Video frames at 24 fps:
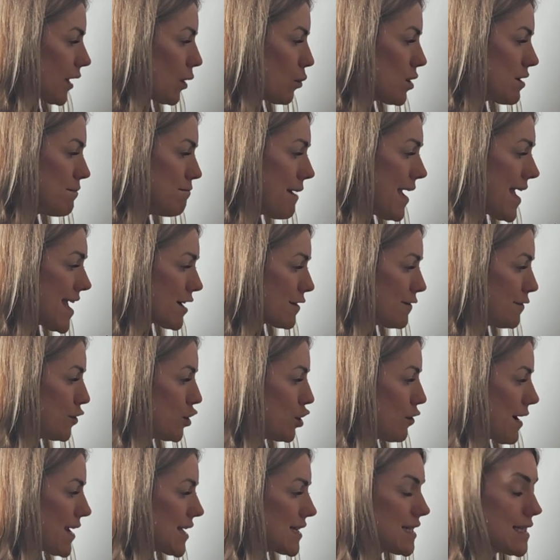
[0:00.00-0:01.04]
We make
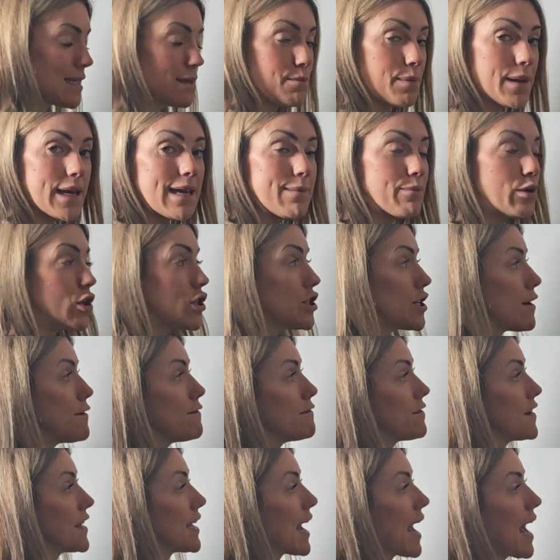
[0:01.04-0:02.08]
4 ATP, but
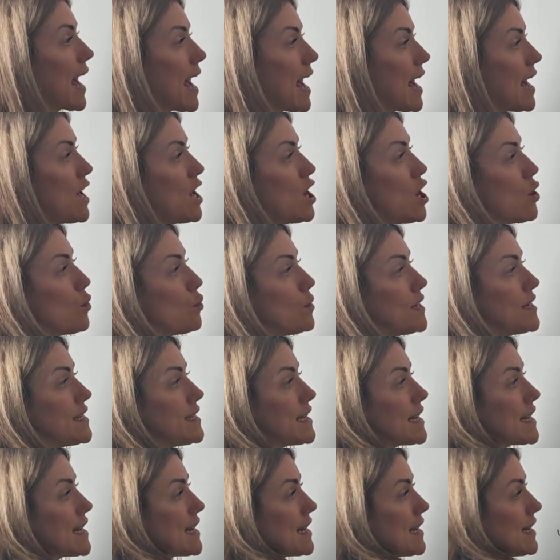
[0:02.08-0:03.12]
don't forget, we
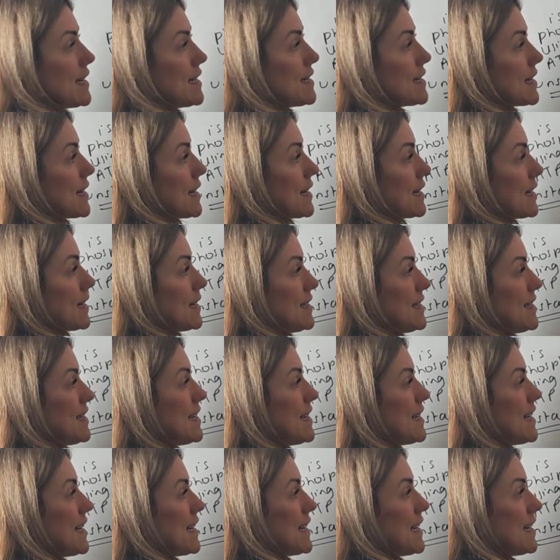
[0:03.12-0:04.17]
did
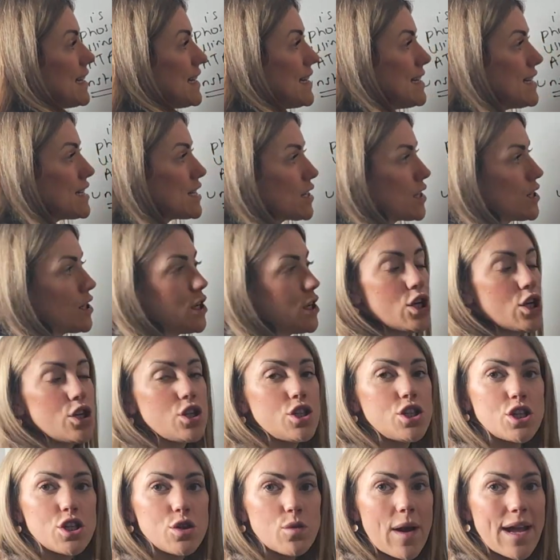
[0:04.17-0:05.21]
need
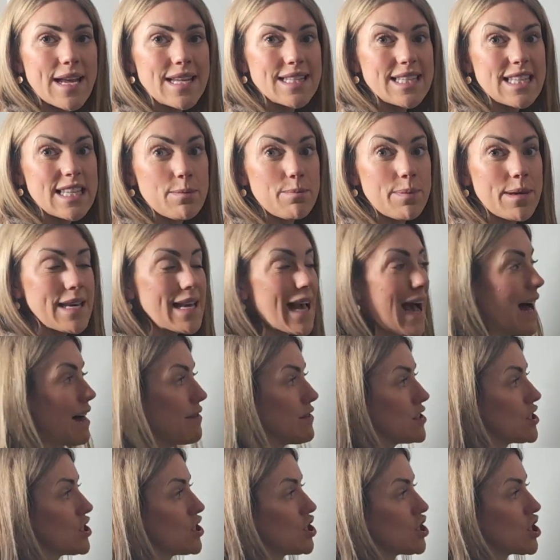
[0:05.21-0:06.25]
2 ATP at
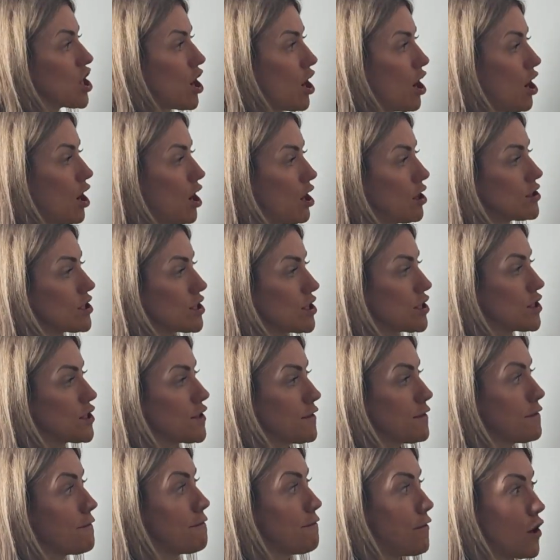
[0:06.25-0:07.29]
the start
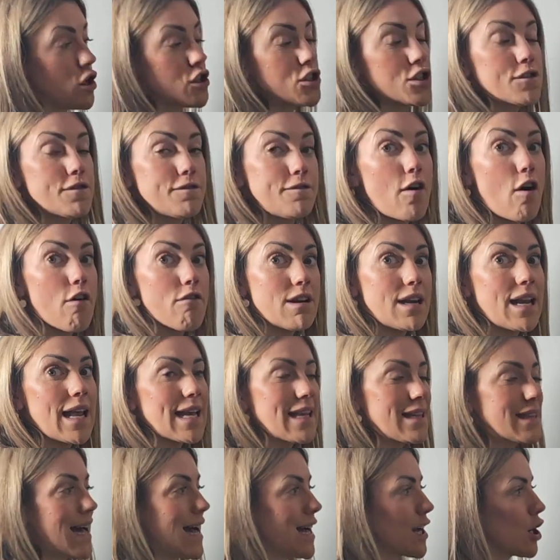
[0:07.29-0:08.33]
to
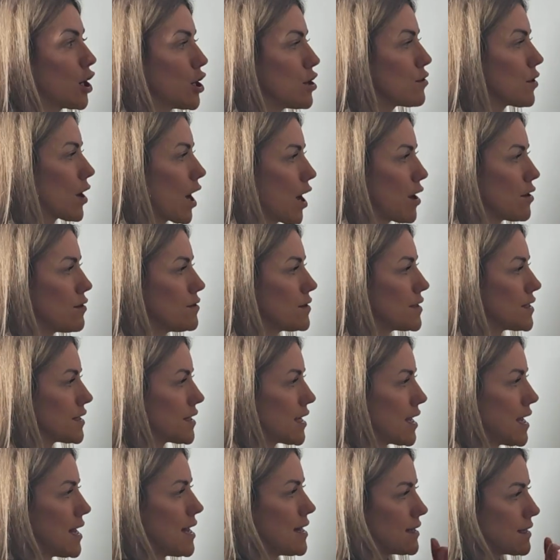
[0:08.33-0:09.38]
phosphorylate that
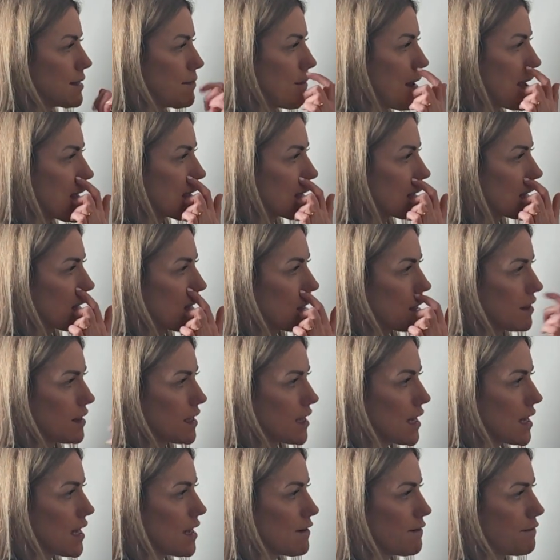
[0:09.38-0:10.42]
glucose to make
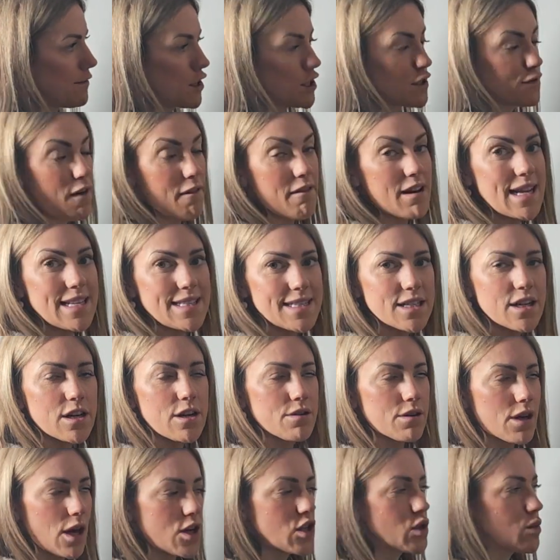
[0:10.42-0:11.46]
the phosphorylated
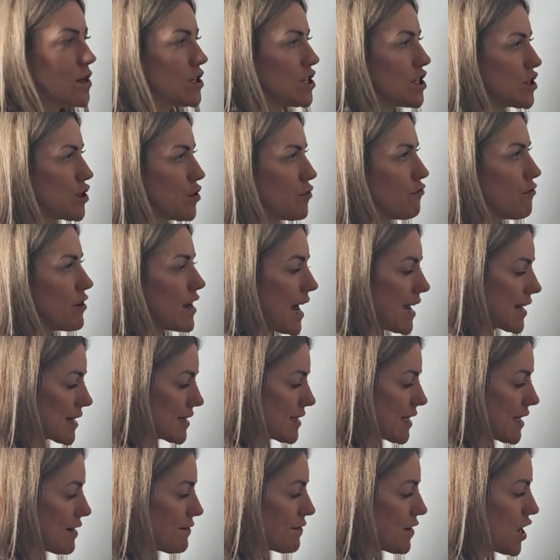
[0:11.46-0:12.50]
glucose, which is
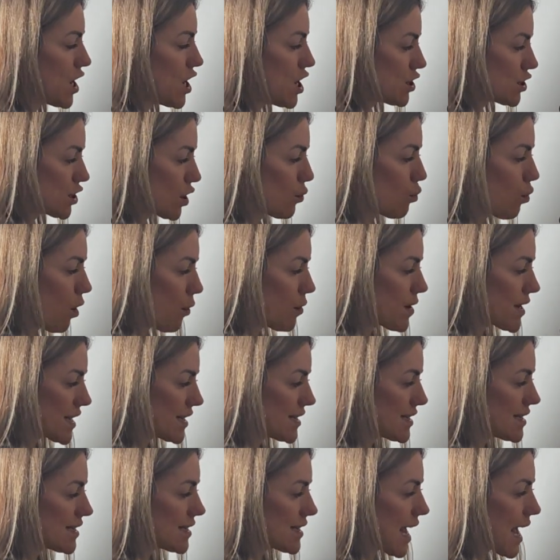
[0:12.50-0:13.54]
unreactive. So, what we
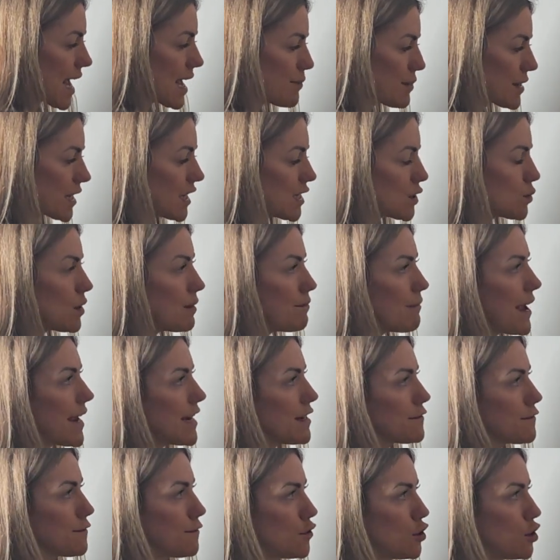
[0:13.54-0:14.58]
can say, because we
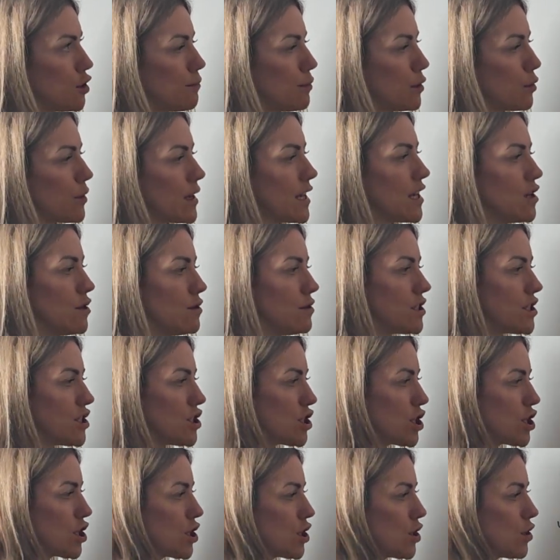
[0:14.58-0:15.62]
made 4 but we used
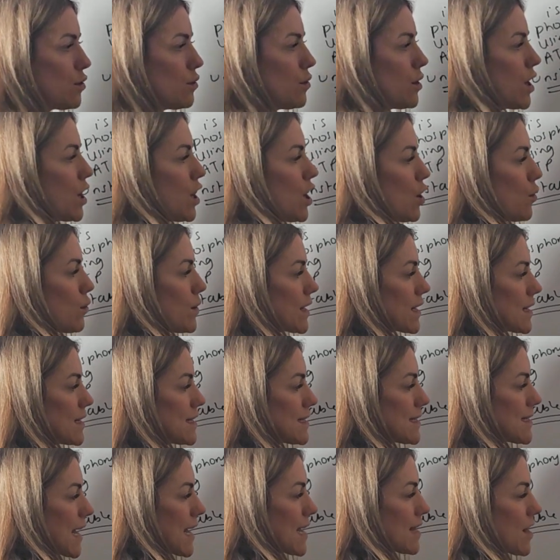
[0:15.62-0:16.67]
2, we can
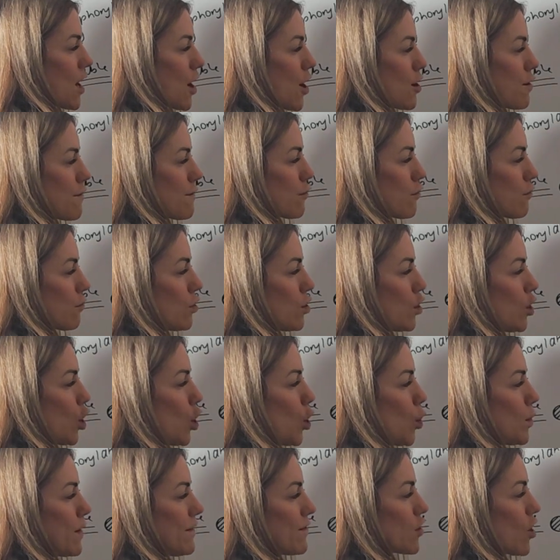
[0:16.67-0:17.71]
say that
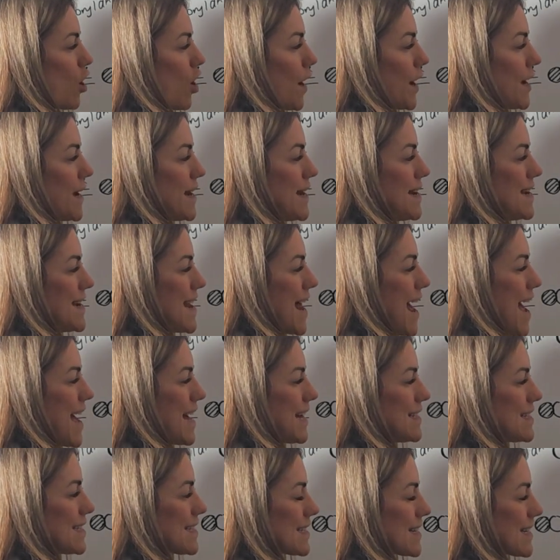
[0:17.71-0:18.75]
overall we've got a
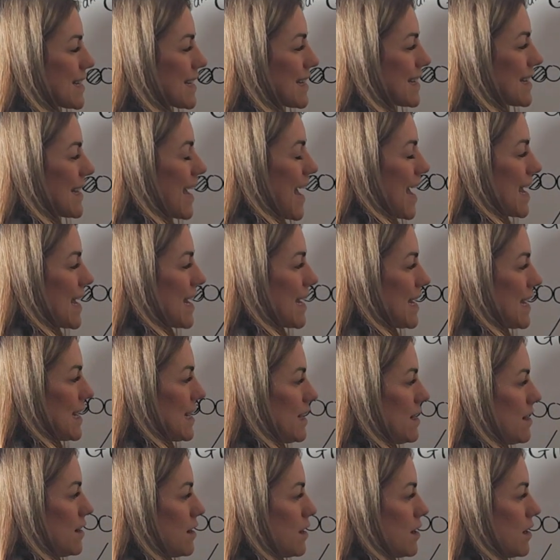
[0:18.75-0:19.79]
net
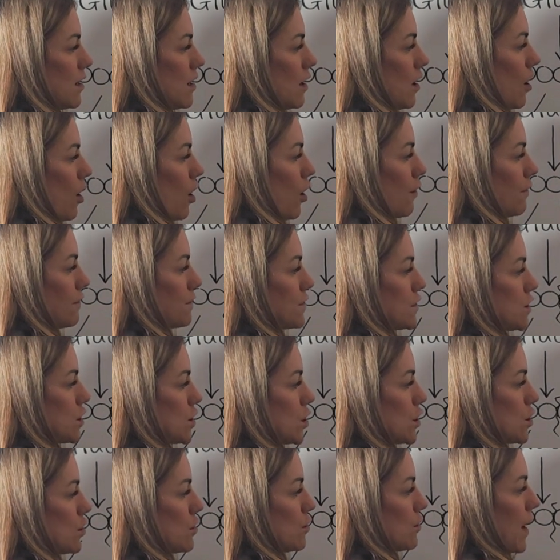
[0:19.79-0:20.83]
gain of
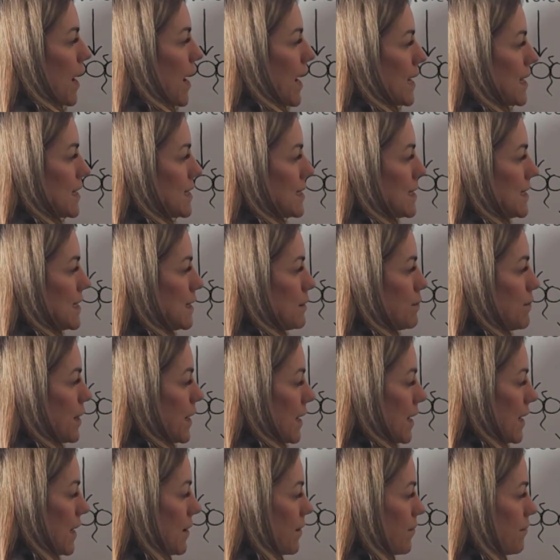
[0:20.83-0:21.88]
2
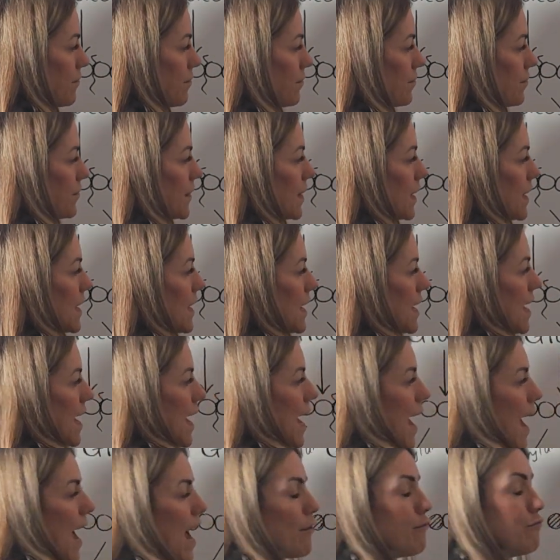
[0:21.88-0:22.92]
ATP.
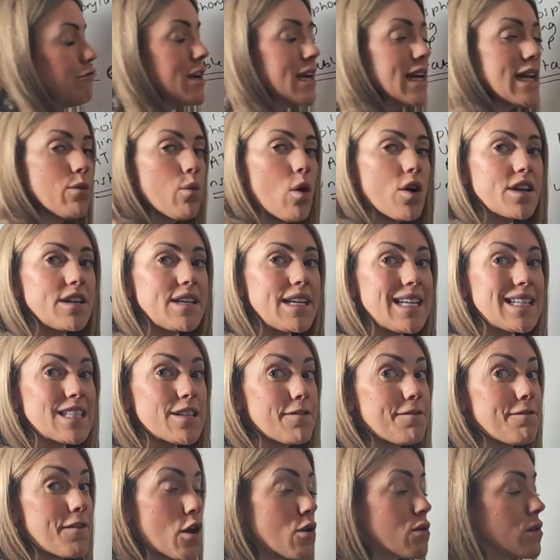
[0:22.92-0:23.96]
And really, what you need to
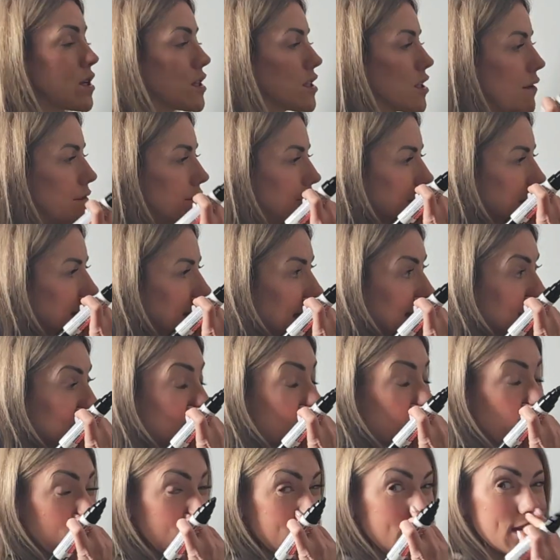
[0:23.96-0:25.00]
focus on for
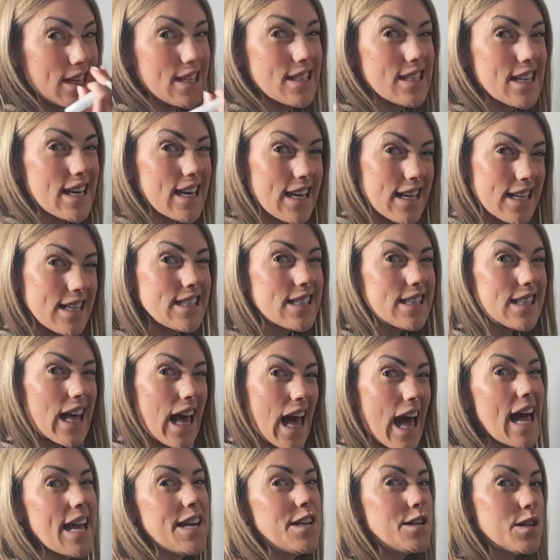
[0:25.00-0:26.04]
glycolysis is
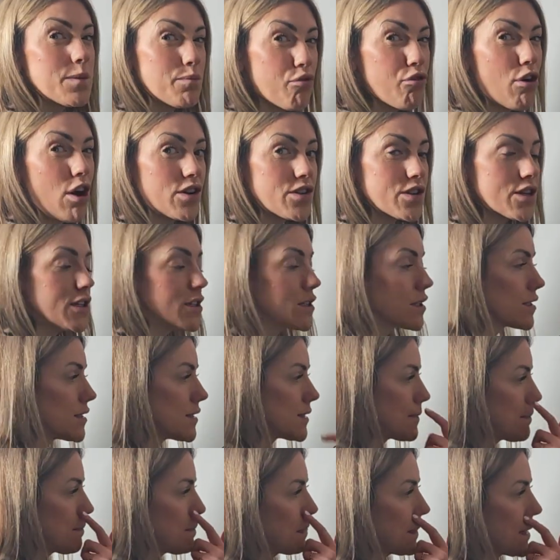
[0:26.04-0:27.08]
the end
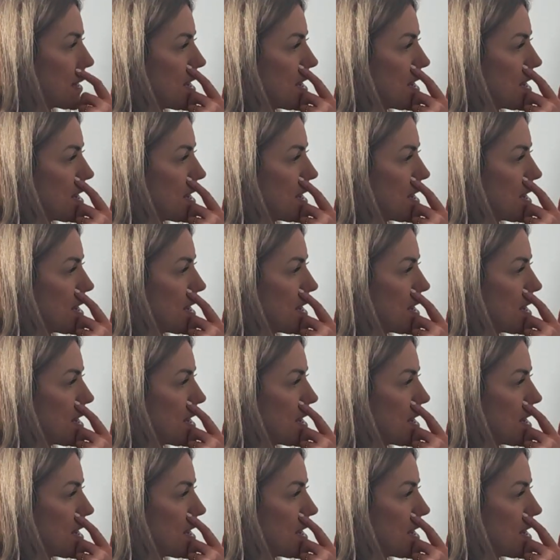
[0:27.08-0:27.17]
products.